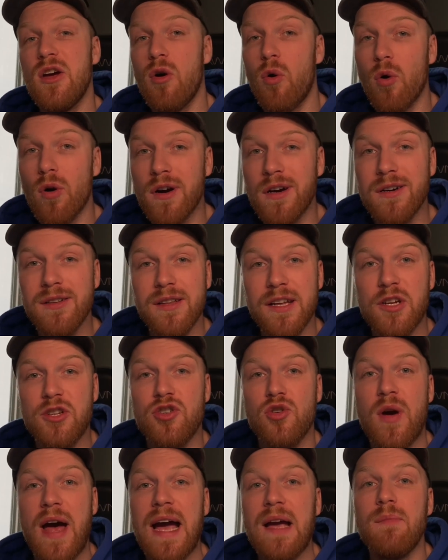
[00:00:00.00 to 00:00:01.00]
or a click
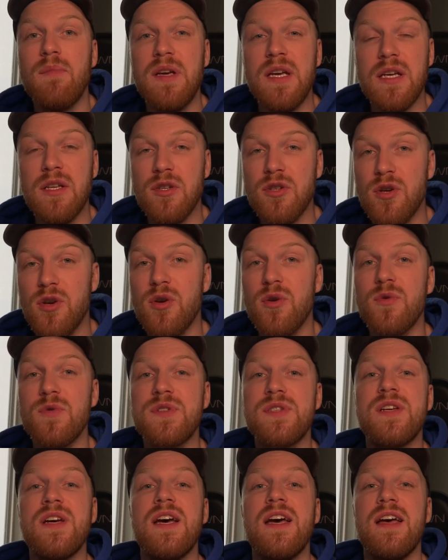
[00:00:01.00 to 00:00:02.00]
track being
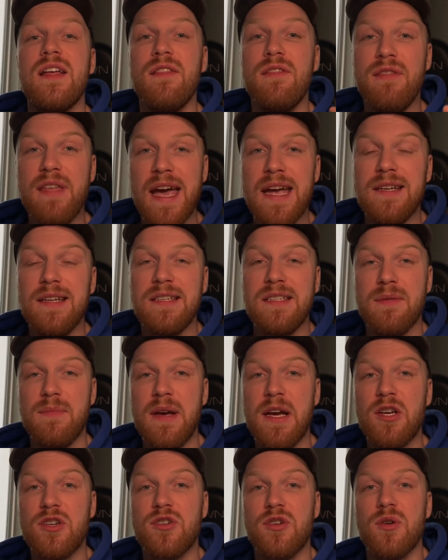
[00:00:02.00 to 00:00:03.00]
used, they need to
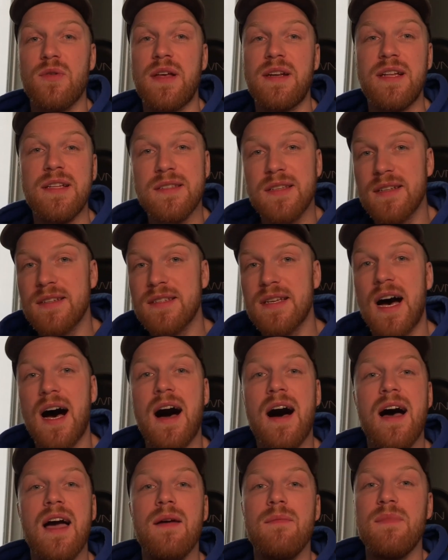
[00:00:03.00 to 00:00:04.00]
make sure that it's in
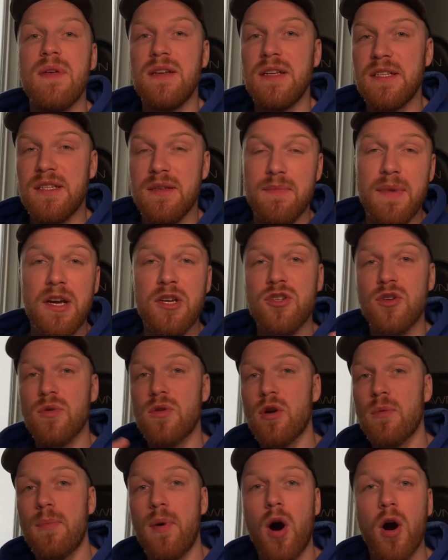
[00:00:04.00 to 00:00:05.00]
time. They need to make sure
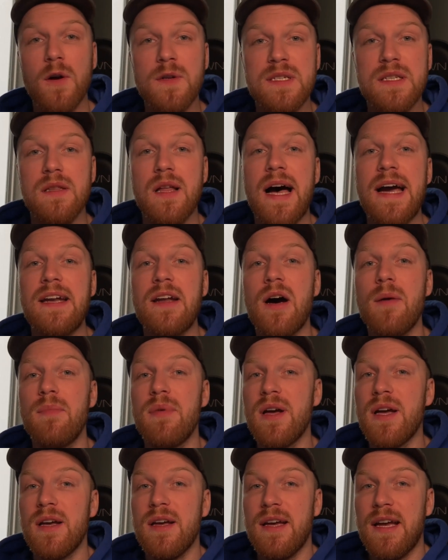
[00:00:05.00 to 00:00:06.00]
their parts line
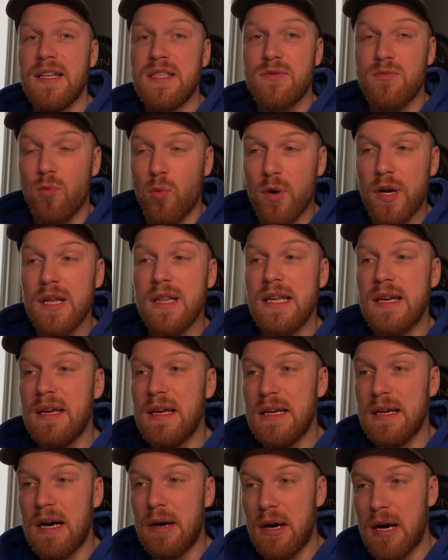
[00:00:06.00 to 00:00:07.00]
up. It's really
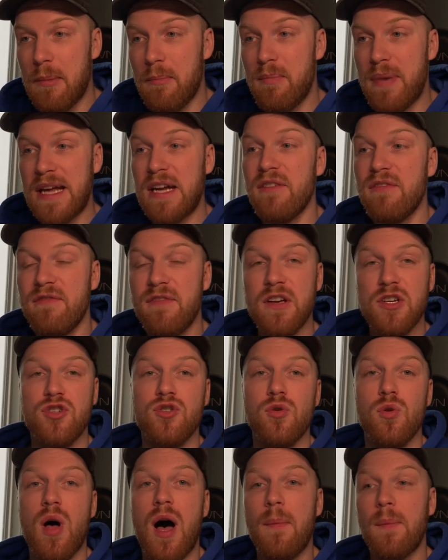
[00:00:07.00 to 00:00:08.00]
a
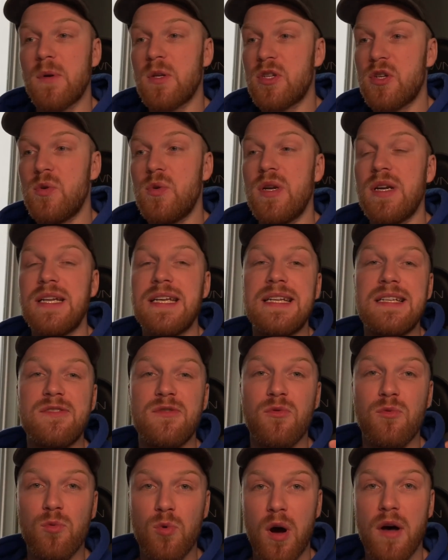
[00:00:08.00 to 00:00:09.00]
beneficial opportunity
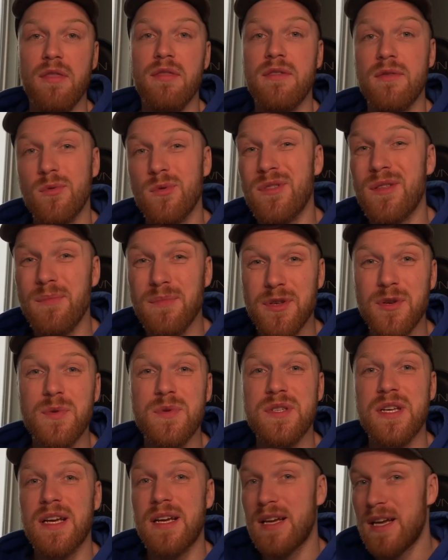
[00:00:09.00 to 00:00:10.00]
to run through the
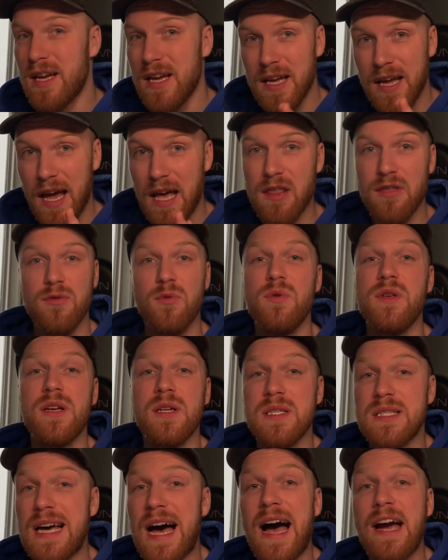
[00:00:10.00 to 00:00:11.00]
music and through the
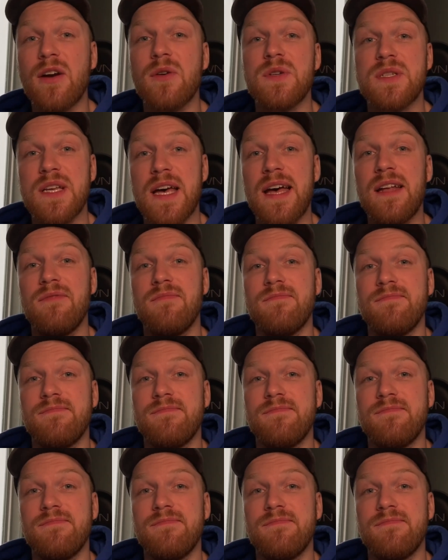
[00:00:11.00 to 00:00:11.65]
entire set.